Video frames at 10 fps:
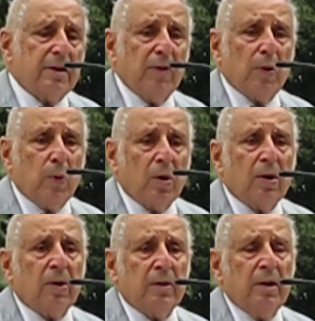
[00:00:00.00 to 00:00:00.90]
to the
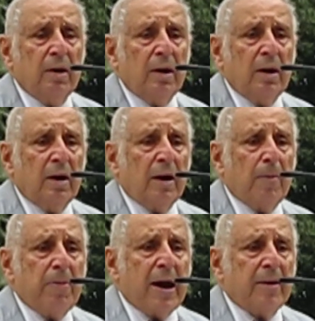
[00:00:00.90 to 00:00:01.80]
world
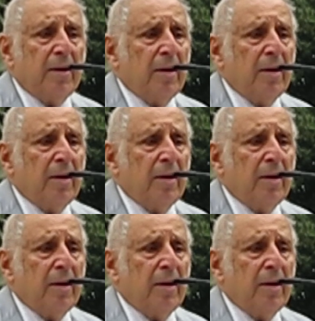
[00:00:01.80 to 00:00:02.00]
about